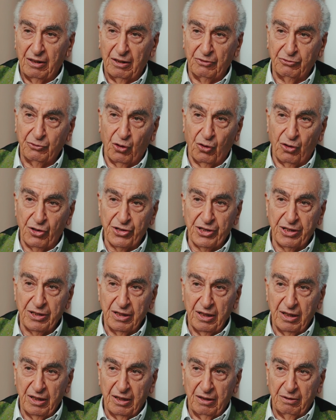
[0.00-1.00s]
Of
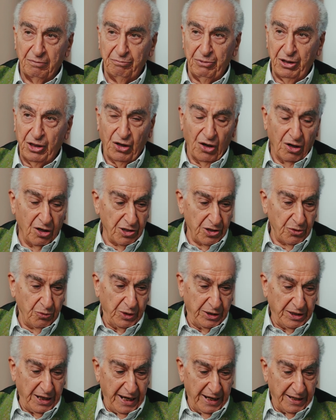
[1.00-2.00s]
course, because
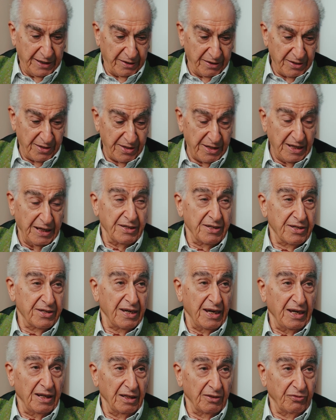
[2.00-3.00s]
we take the skin
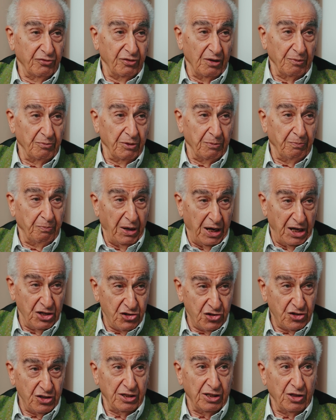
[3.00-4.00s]
cell from the
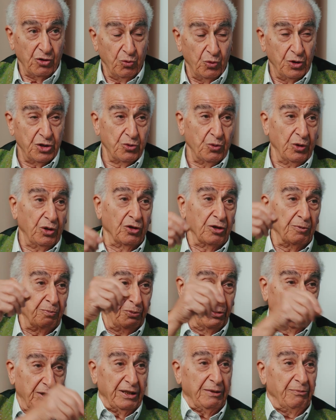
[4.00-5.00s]
patient in which we're going
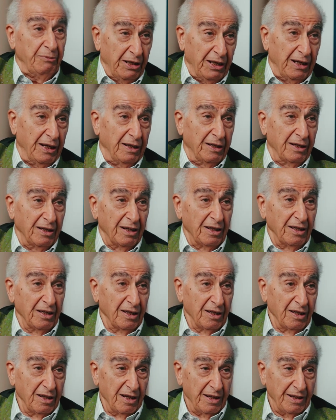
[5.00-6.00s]
to put them in,
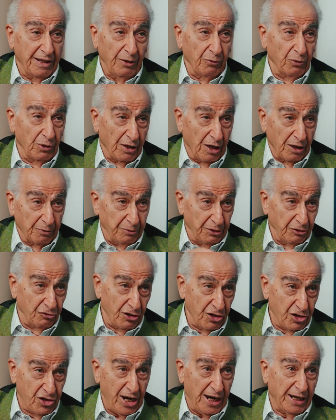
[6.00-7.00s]
they will not be
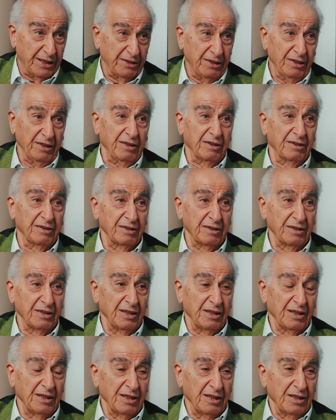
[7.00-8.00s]
rejected
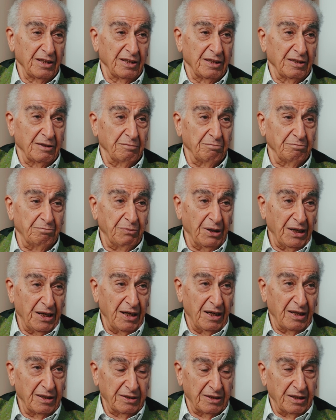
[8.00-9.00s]

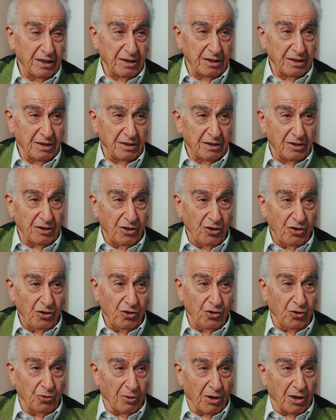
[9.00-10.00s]
but
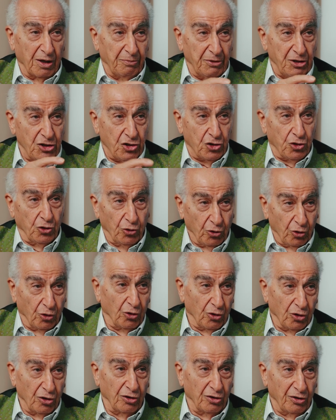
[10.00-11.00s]
you want to be
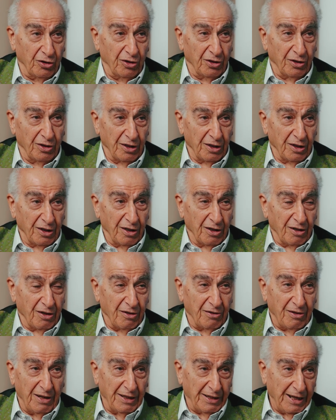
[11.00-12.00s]
sure
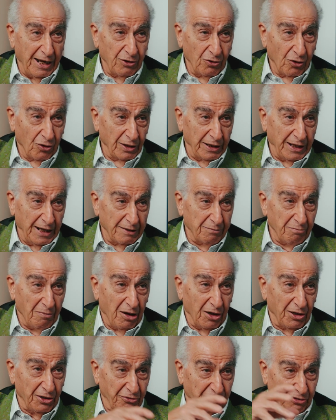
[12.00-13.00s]
that they don't get
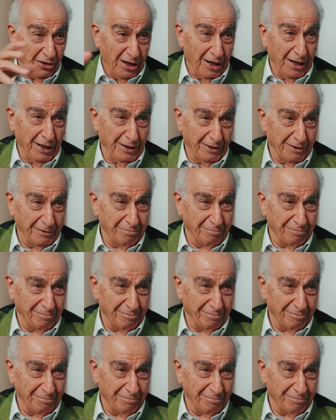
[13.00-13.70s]
modified.